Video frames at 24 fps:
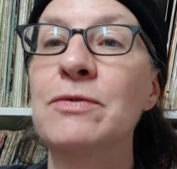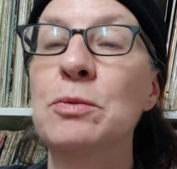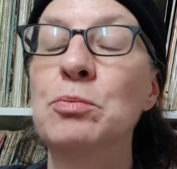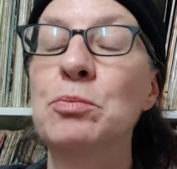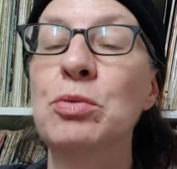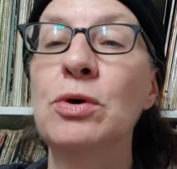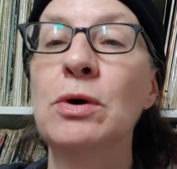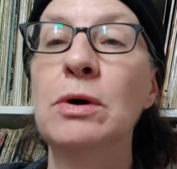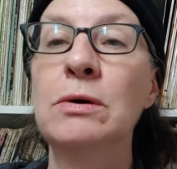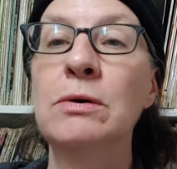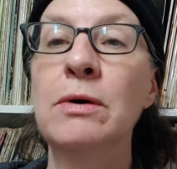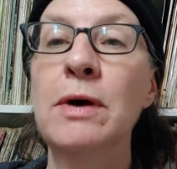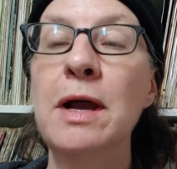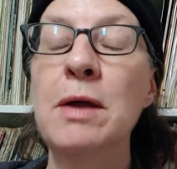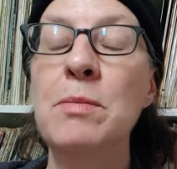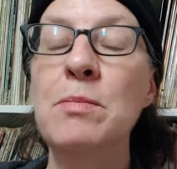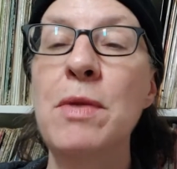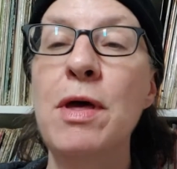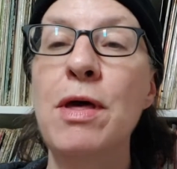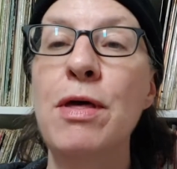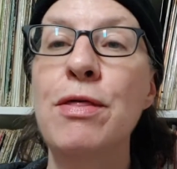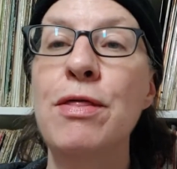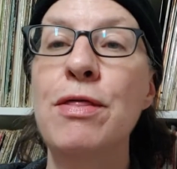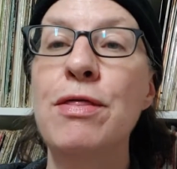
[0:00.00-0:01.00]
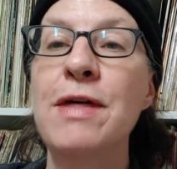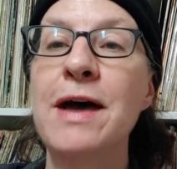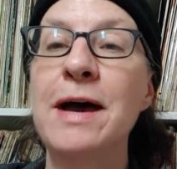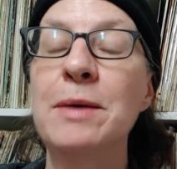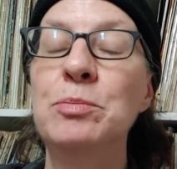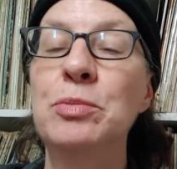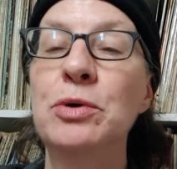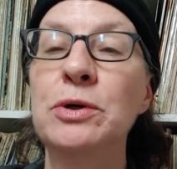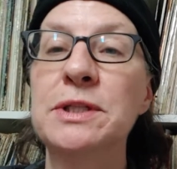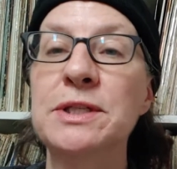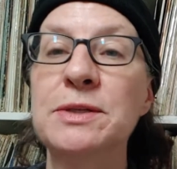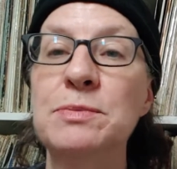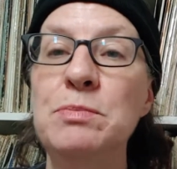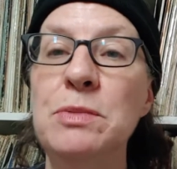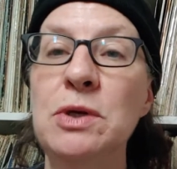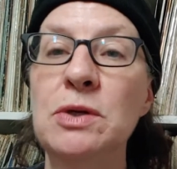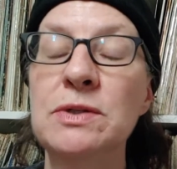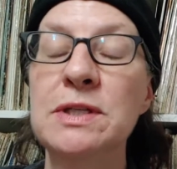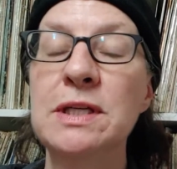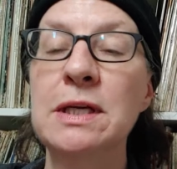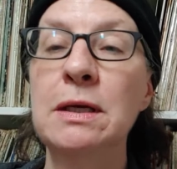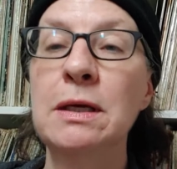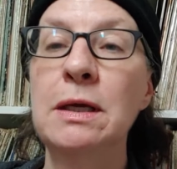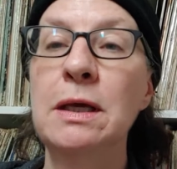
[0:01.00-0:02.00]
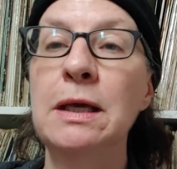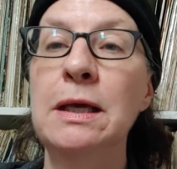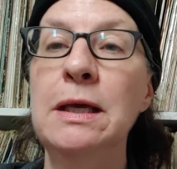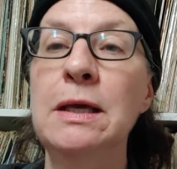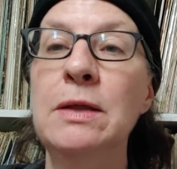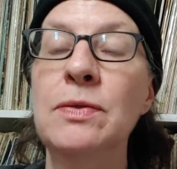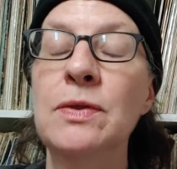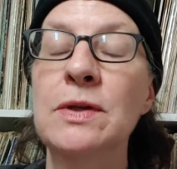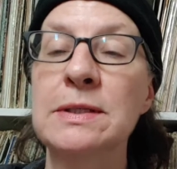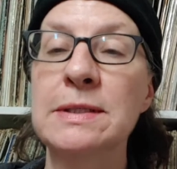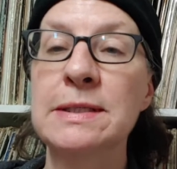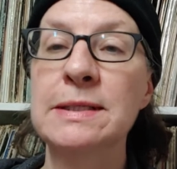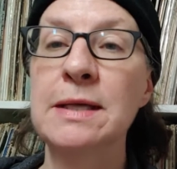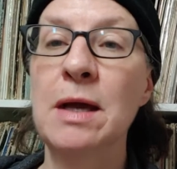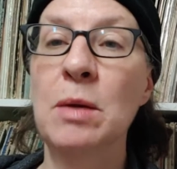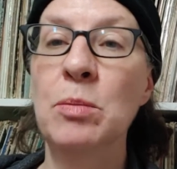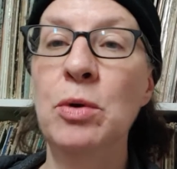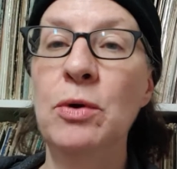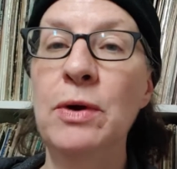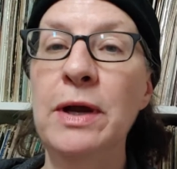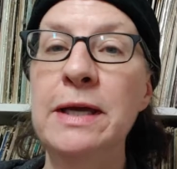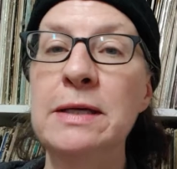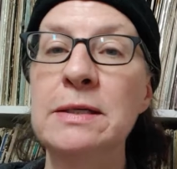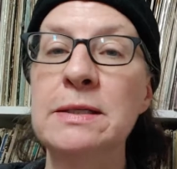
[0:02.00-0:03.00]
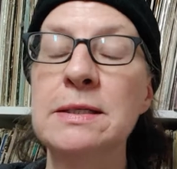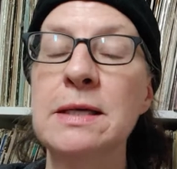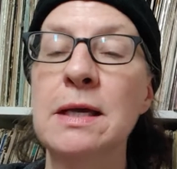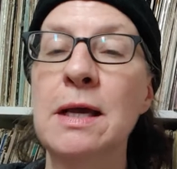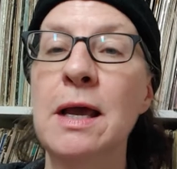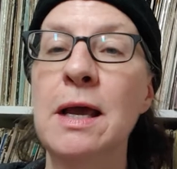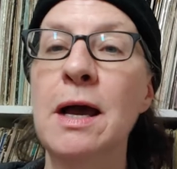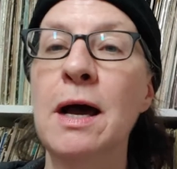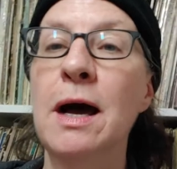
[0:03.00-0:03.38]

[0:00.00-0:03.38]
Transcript: program that puts music in the subways,